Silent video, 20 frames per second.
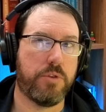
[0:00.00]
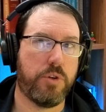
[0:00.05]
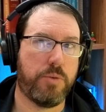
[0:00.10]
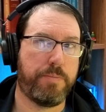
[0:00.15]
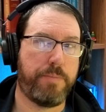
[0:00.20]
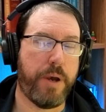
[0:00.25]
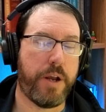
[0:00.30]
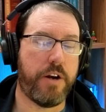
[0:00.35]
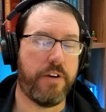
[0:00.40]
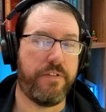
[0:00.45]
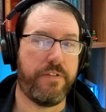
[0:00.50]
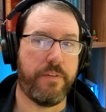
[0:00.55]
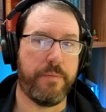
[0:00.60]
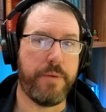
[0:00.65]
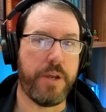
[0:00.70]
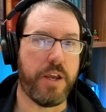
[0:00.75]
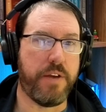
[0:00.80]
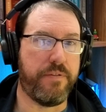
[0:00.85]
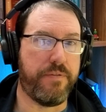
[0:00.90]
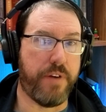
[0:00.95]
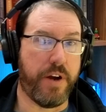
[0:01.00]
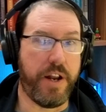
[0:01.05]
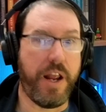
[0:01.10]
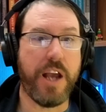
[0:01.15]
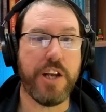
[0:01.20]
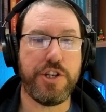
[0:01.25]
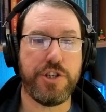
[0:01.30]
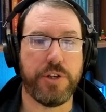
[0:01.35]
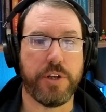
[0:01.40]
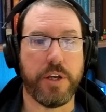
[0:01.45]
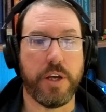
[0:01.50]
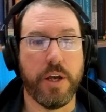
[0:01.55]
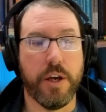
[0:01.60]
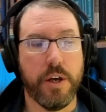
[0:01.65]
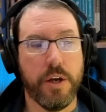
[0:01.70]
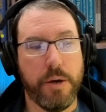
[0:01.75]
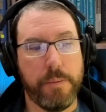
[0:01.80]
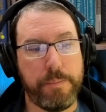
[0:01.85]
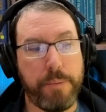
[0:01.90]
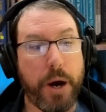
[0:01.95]
better for me financially,
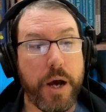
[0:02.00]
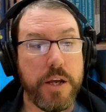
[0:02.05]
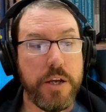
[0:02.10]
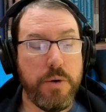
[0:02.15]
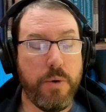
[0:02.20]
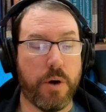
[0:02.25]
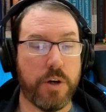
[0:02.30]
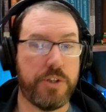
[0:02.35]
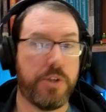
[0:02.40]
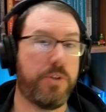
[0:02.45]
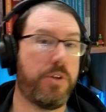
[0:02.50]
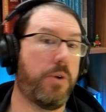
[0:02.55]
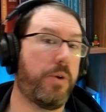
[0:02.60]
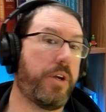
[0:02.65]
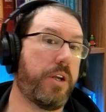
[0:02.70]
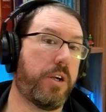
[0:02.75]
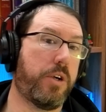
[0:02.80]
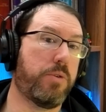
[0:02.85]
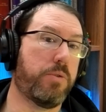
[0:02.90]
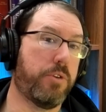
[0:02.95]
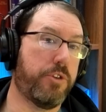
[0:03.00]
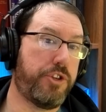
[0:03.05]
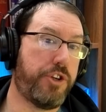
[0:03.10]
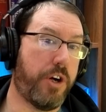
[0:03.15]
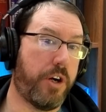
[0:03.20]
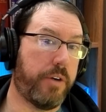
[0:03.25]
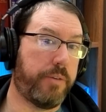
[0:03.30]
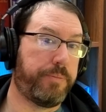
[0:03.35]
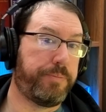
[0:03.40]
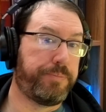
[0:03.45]
but you also don't get a cool shirt.